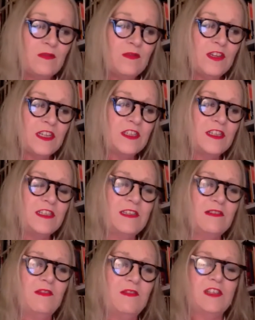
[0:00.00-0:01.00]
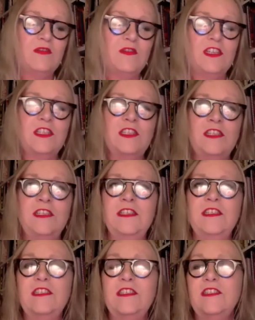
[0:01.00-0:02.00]
fictions and flash
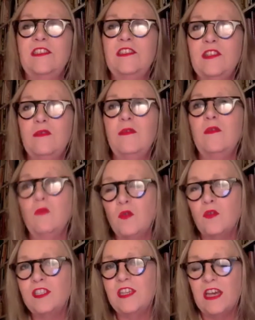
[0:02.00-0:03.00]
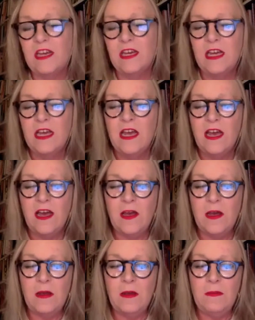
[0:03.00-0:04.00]
fictions to do with water.
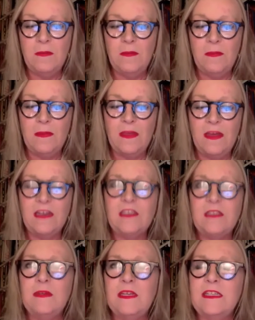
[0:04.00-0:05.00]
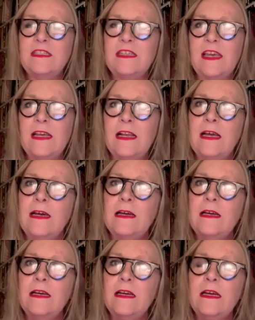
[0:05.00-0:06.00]
Um, I used to be a sailor,
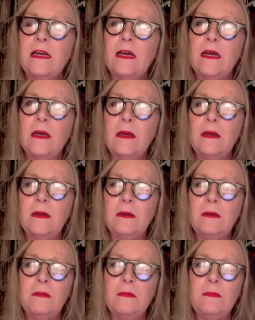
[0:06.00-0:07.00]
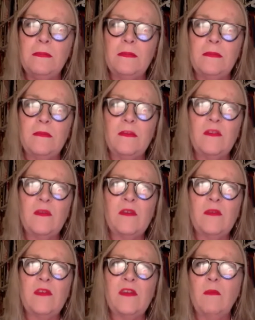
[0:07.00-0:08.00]
um, which
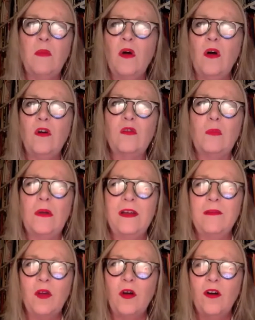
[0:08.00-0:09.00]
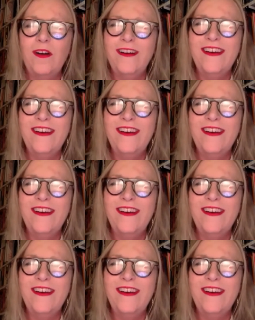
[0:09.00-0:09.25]
makes me sound posh, but I'm not.